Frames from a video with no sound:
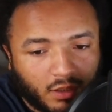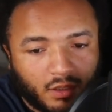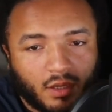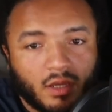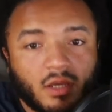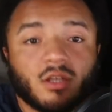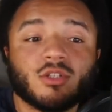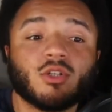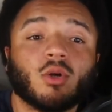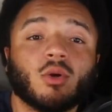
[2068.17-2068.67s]

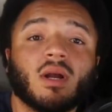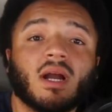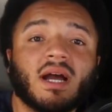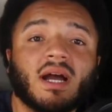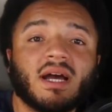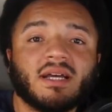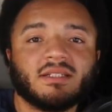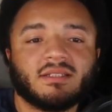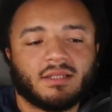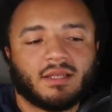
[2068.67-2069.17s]
So
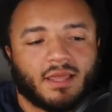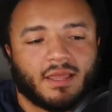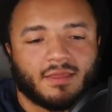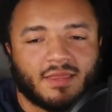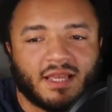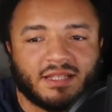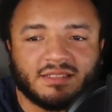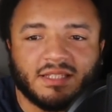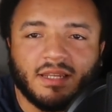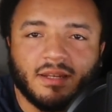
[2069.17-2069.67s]
guys,
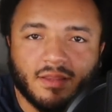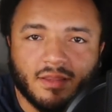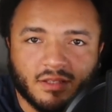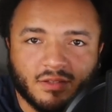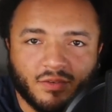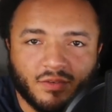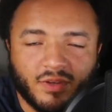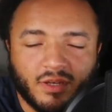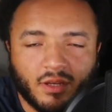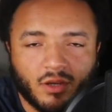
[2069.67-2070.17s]
that's the end of this
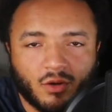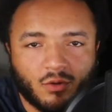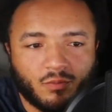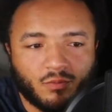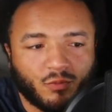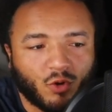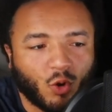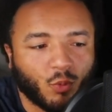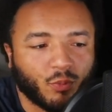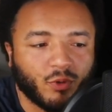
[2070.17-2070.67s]
video.
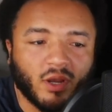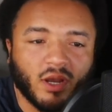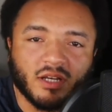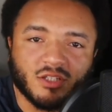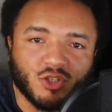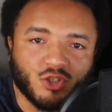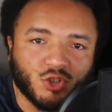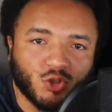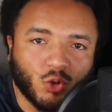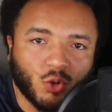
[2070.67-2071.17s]
Hope you guys
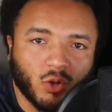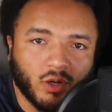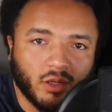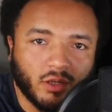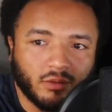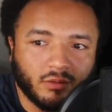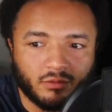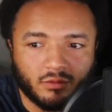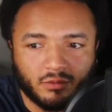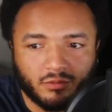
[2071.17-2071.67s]
enjoyed it.
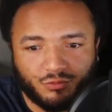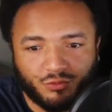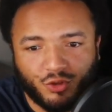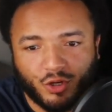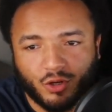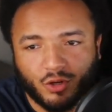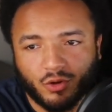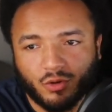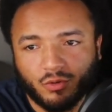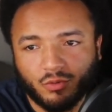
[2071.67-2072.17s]

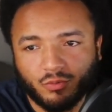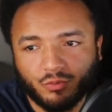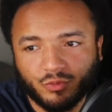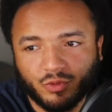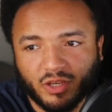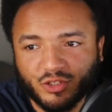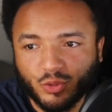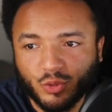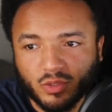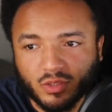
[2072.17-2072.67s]

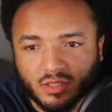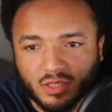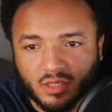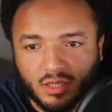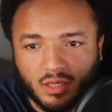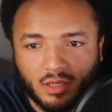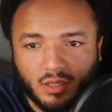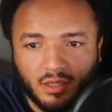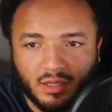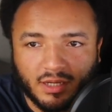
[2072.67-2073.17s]
As you can
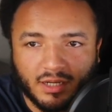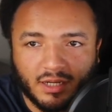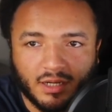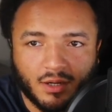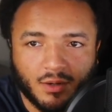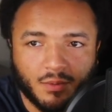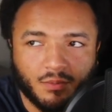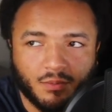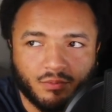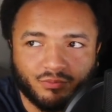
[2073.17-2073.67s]
see,
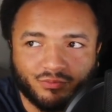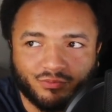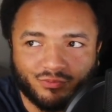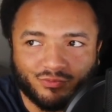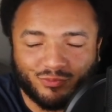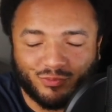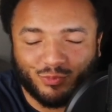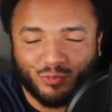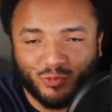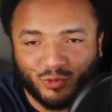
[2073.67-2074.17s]

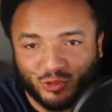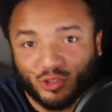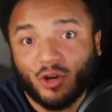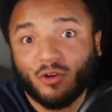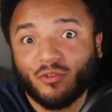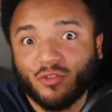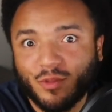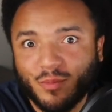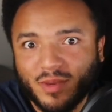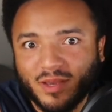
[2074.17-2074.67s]
sorry
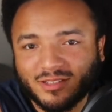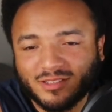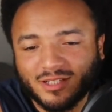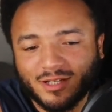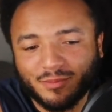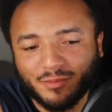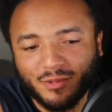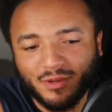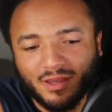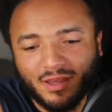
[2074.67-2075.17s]
for the
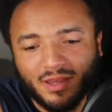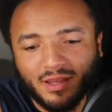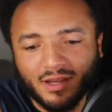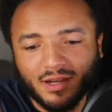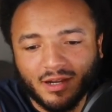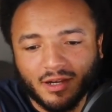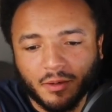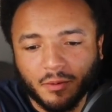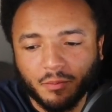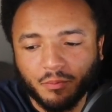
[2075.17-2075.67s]
mix-up.
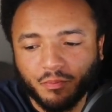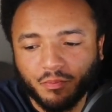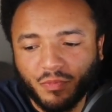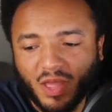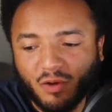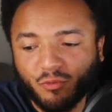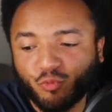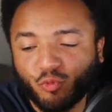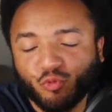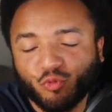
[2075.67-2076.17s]
I
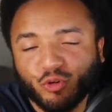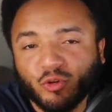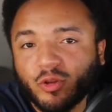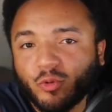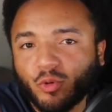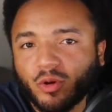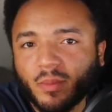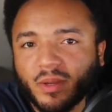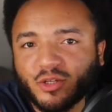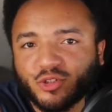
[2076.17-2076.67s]
really
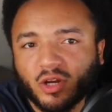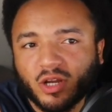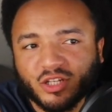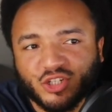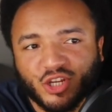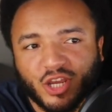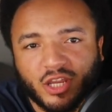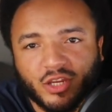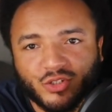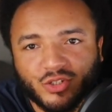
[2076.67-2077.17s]
want to make sure I
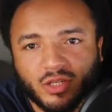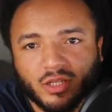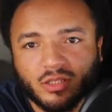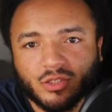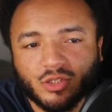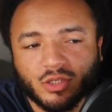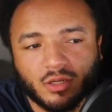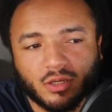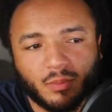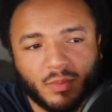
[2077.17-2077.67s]
changed it
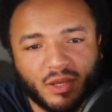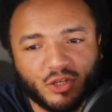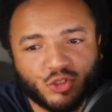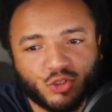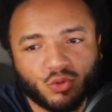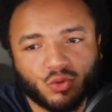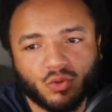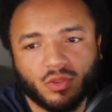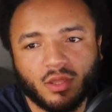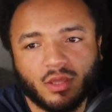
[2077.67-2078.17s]
to make
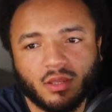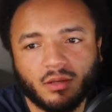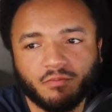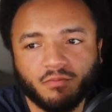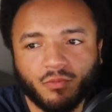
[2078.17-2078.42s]
sure that